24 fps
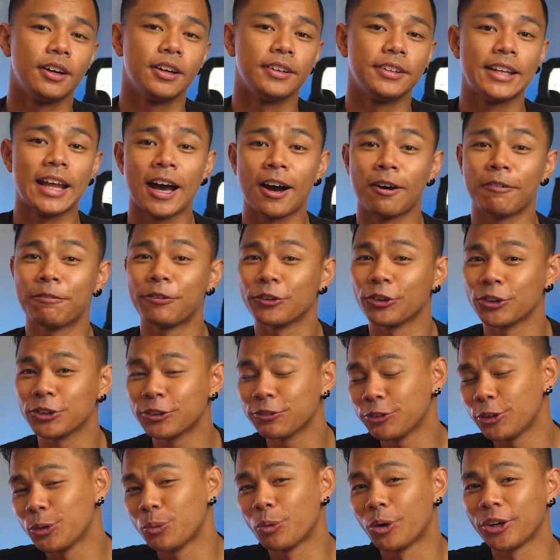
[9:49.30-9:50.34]
Now, for those of
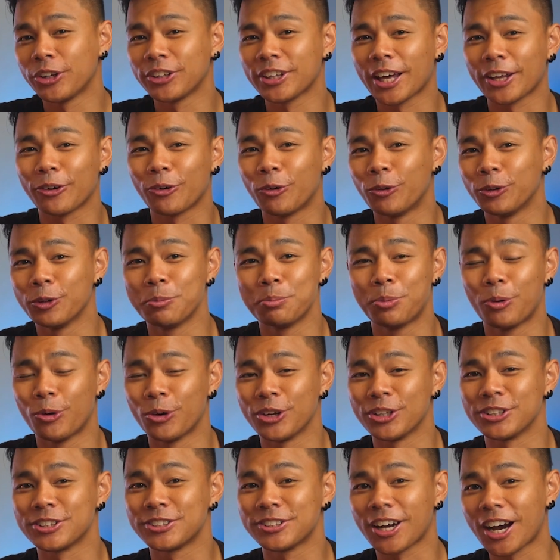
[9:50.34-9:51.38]
you wanting that
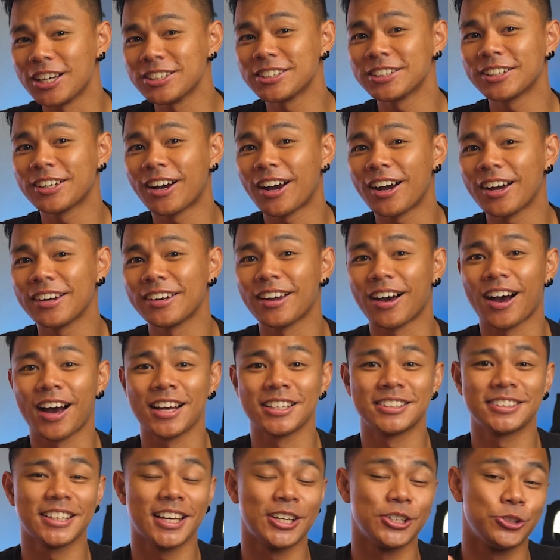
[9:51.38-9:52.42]
all-important sizing guide, I
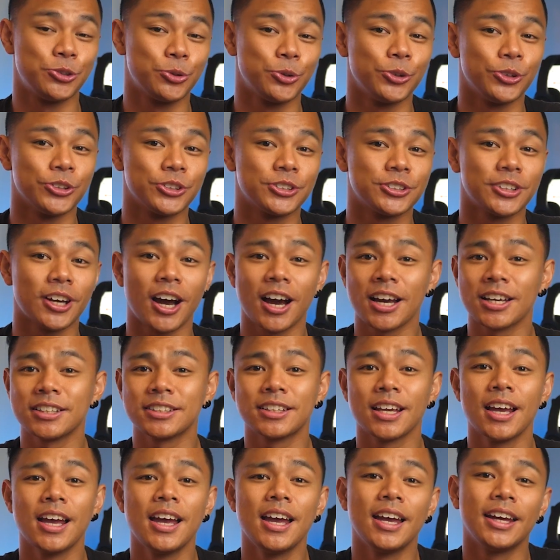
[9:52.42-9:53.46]
stayed true to size,
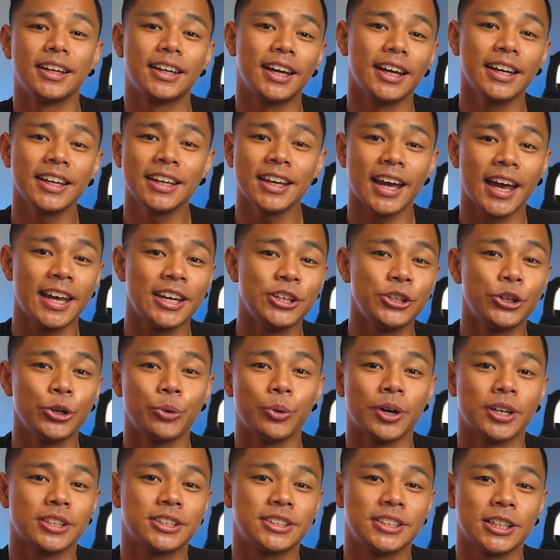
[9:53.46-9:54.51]
getting a
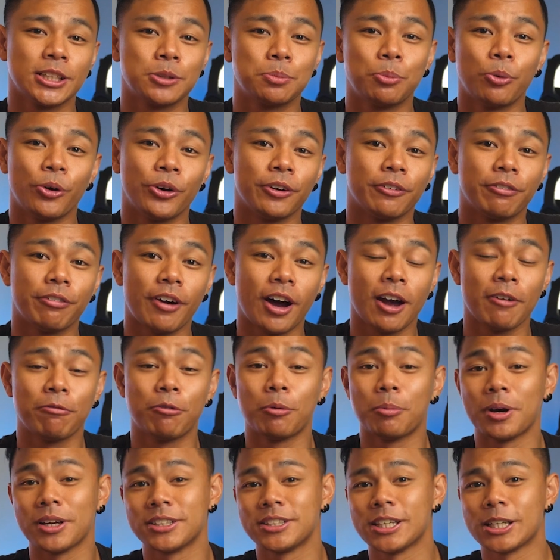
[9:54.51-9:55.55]
US 6.5 for
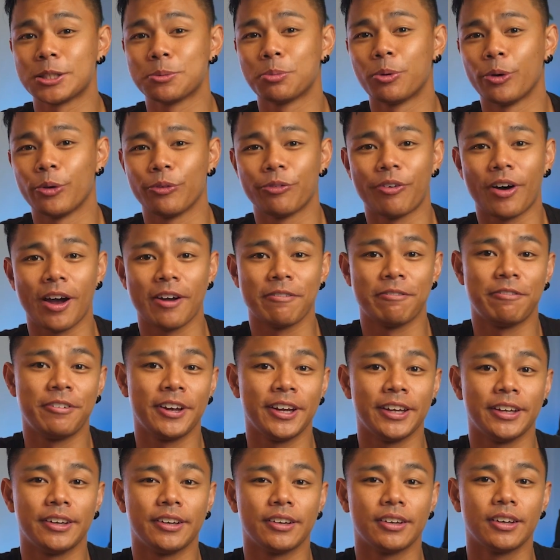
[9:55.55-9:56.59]
my 6.5
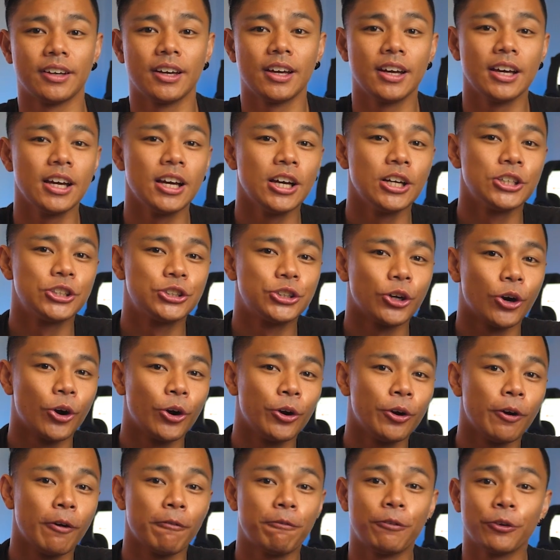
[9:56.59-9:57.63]
feet.
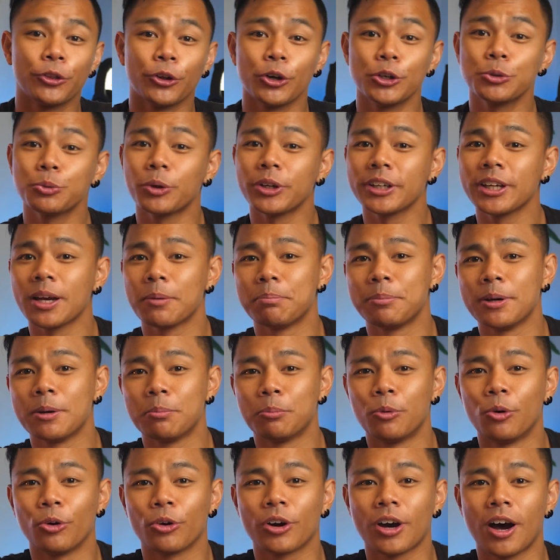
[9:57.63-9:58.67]
So for those wanting a bit
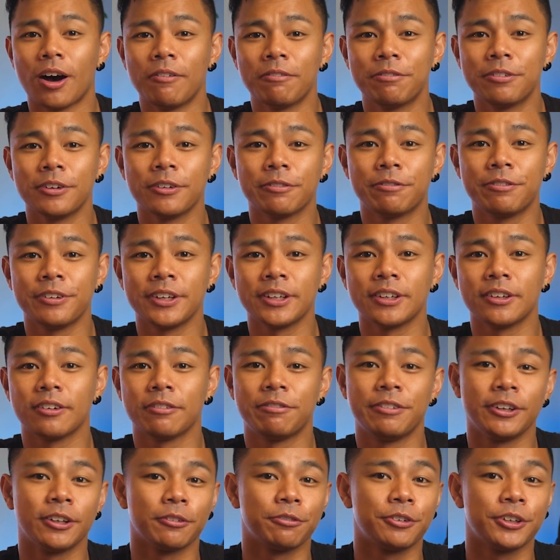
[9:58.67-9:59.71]
more comfort fit,
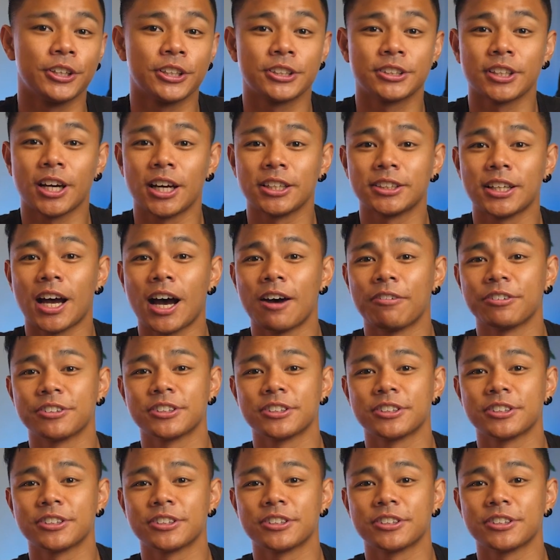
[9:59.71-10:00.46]
feel free to size half a